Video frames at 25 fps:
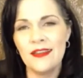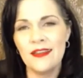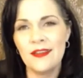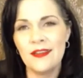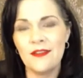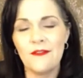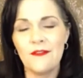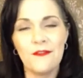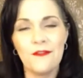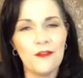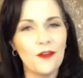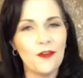
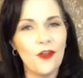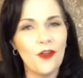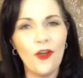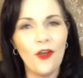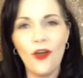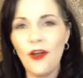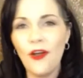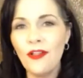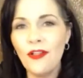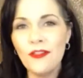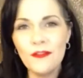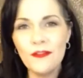for
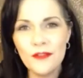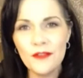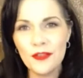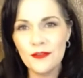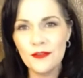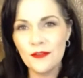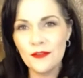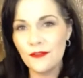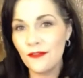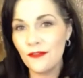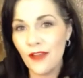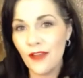all of you
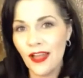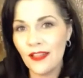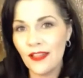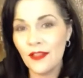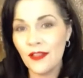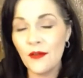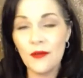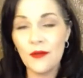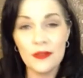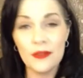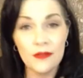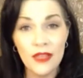to
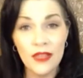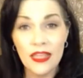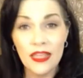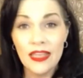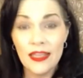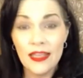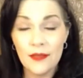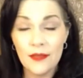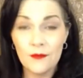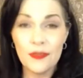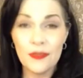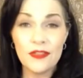follow, and
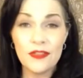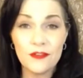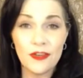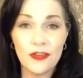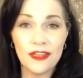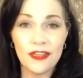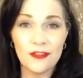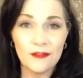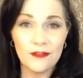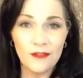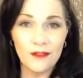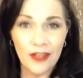we
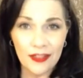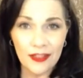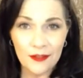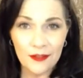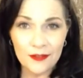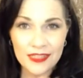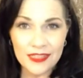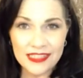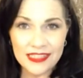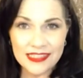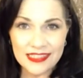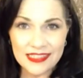try to follow
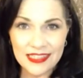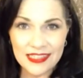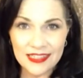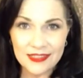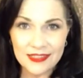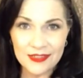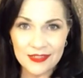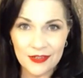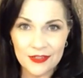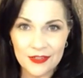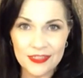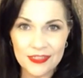these
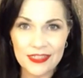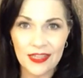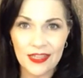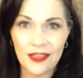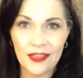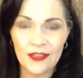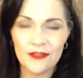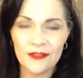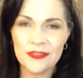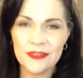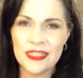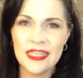things
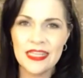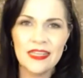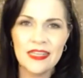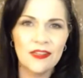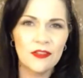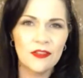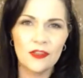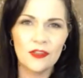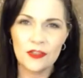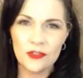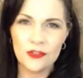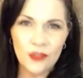ourselves,
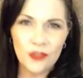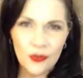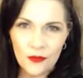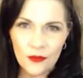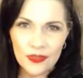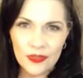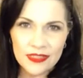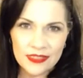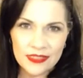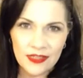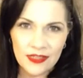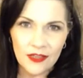look, no
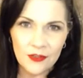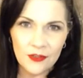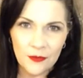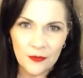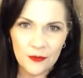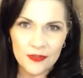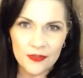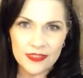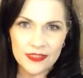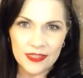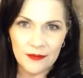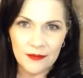one's
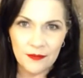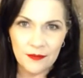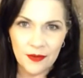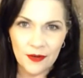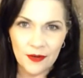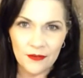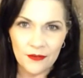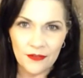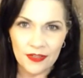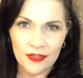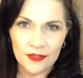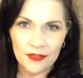100%
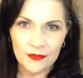perfect,